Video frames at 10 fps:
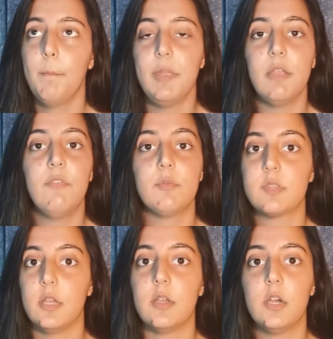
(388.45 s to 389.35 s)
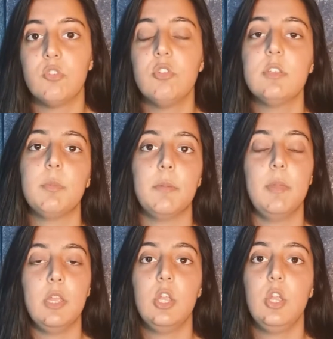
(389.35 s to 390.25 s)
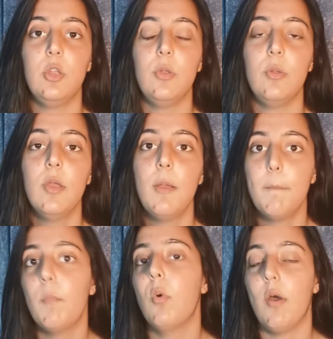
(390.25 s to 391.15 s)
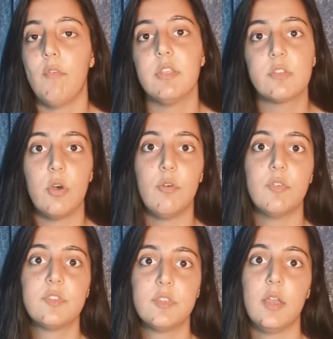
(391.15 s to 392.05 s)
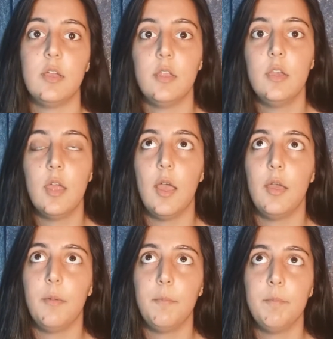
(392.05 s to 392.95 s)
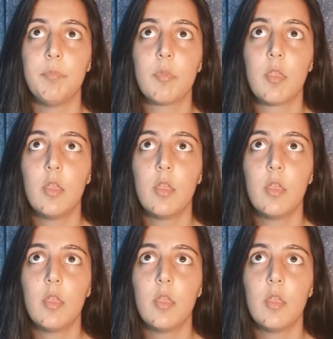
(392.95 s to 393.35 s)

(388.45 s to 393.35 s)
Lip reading: being from certain countries might make you more at risk of certain